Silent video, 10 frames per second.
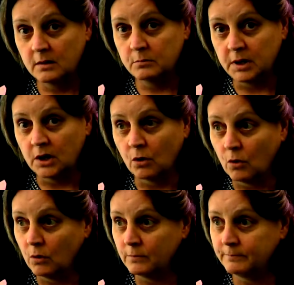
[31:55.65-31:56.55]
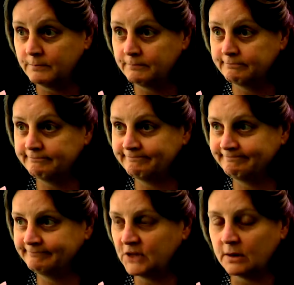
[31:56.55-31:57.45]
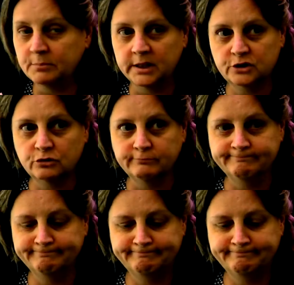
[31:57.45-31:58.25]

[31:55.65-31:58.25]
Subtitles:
be whole. God bless you.